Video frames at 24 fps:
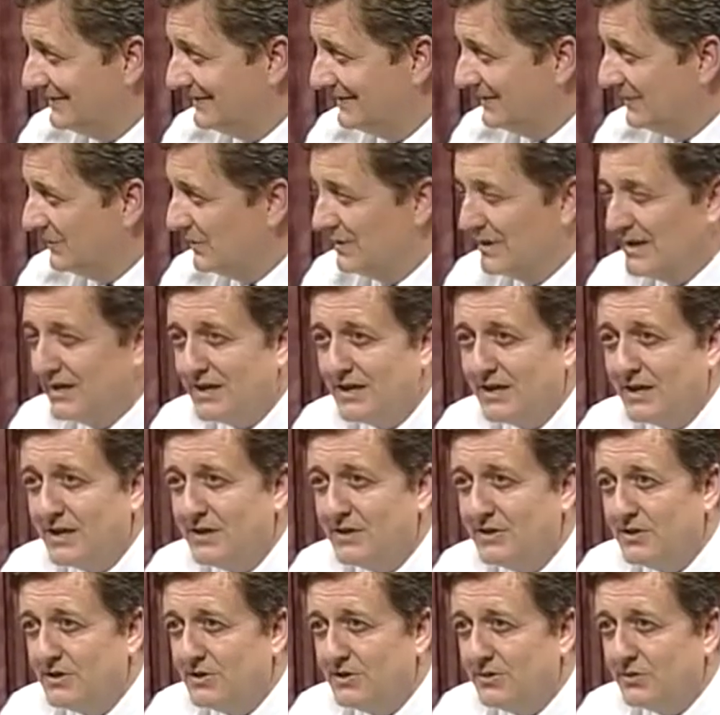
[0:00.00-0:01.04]
where they can
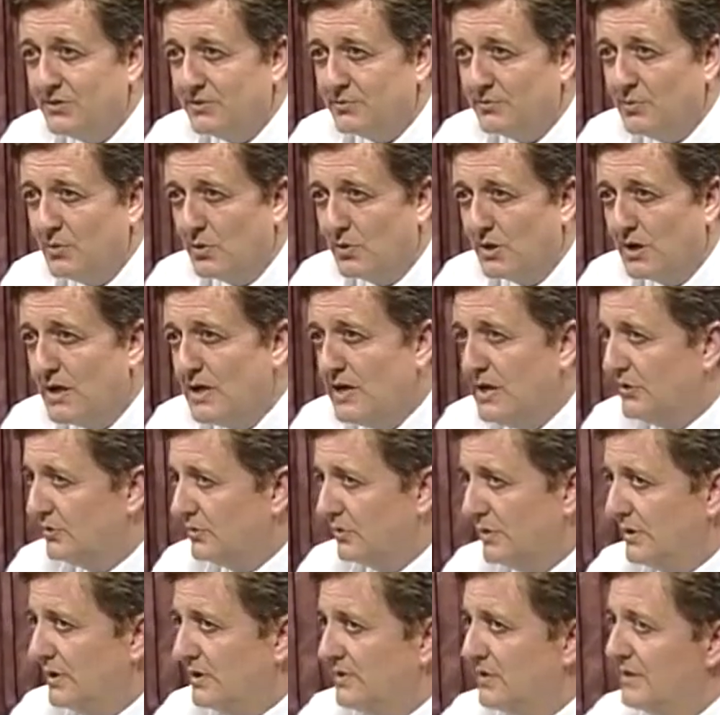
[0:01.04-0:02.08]
continue to smoke. So
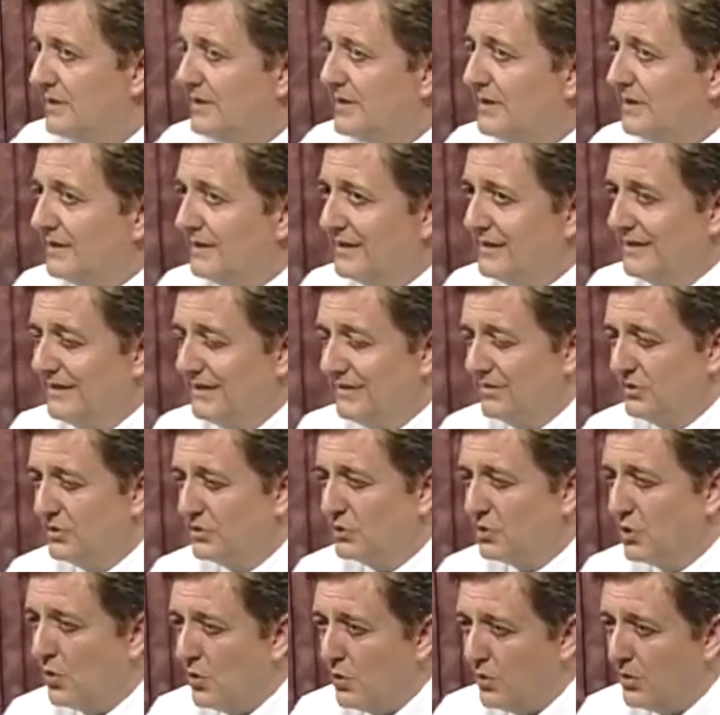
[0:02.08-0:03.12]
it isn't that the
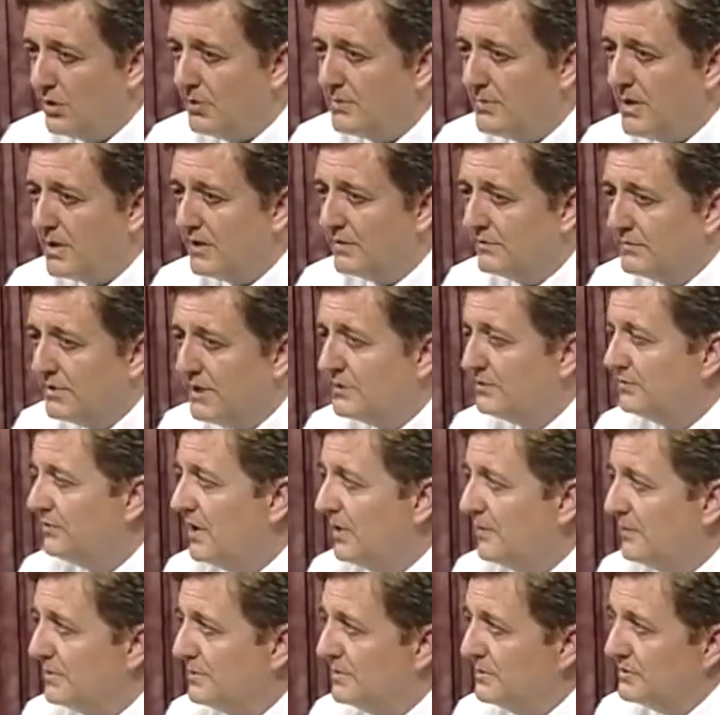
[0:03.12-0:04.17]
total amount of
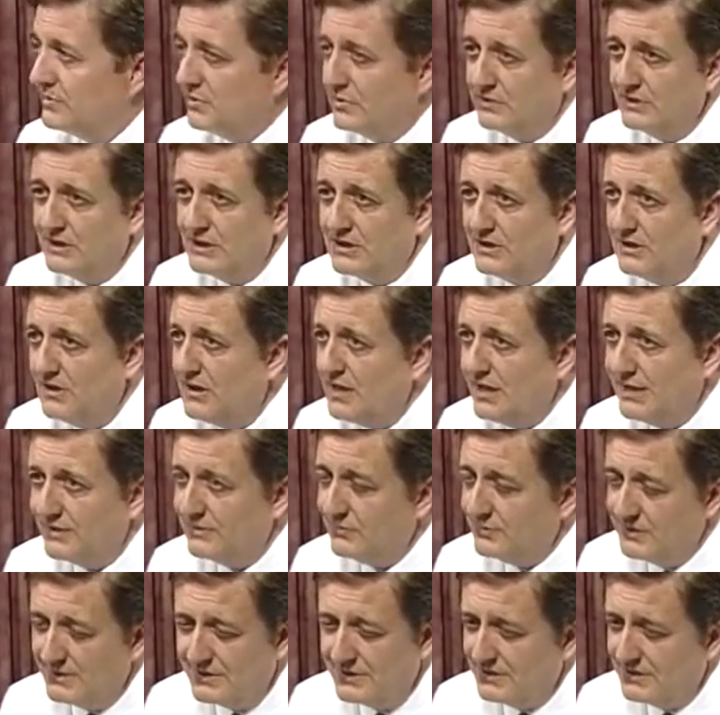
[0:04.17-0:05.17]
restaurant business will decline.